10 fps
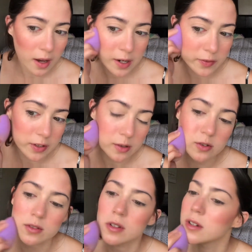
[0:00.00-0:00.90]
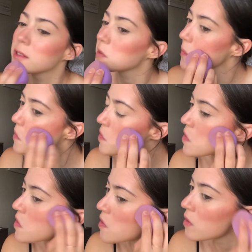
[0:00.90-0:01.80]
everything just looks
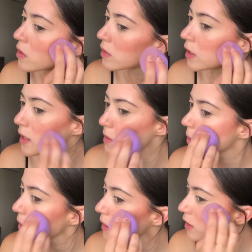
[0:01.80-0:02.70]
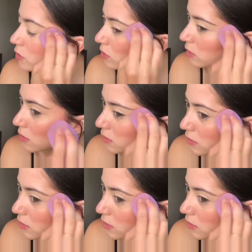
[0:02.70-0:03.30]
nice and natural,